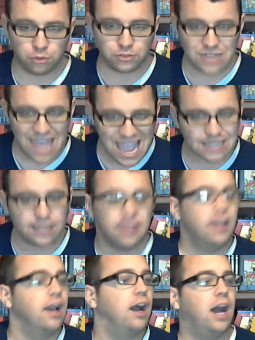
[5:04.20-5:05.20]
through neck.
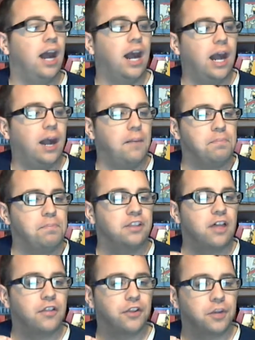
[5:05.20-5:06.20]

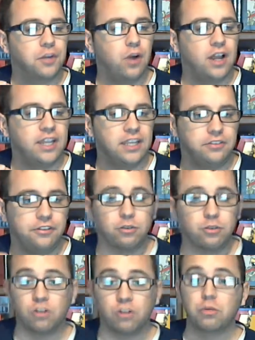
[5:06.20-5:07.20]
Another good one is the
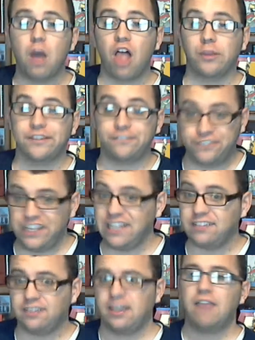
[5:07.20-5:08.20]
sword swallowing
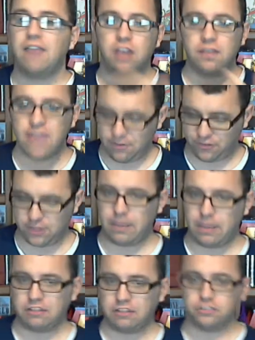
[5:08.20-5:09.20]
feet. I've done that for the
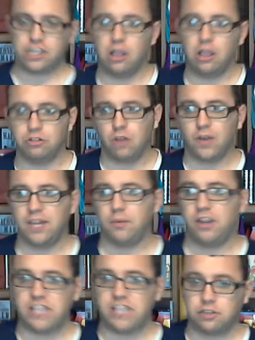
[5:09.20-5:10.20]
magic challenge already,
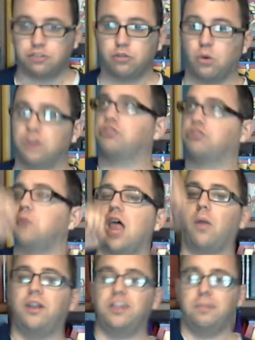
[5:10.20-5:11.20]
where you take the sword, you
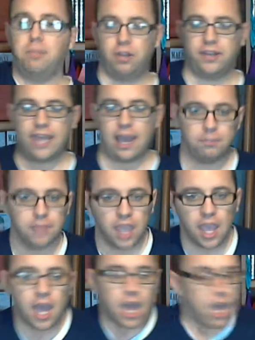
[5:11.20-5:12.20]
swallow it, and you pull it out.
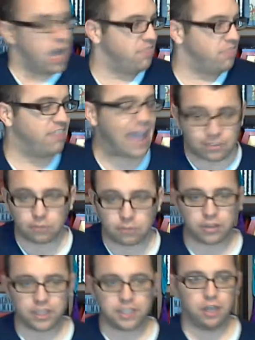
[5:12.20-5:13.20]
That's a
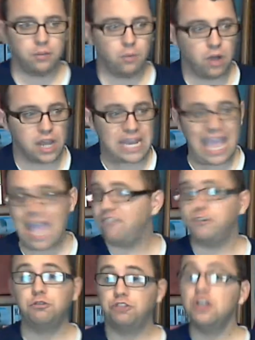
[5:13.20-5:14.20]
really good one.
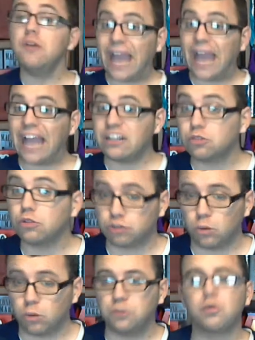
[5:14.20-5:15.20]
If you do actual
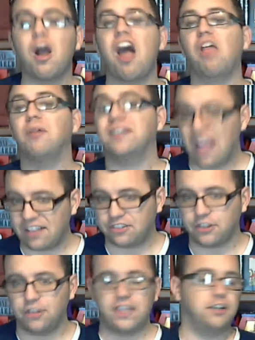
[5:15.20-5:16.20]
sword swallowing,
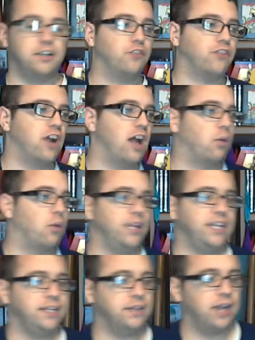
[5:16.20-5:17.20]
that's a good thing to do for
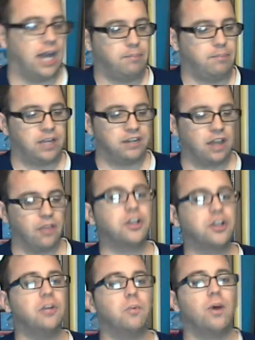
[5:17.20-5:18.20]
Halloween.
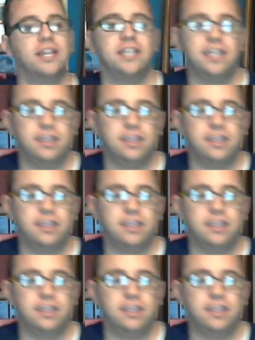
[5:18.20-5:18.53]
Another good one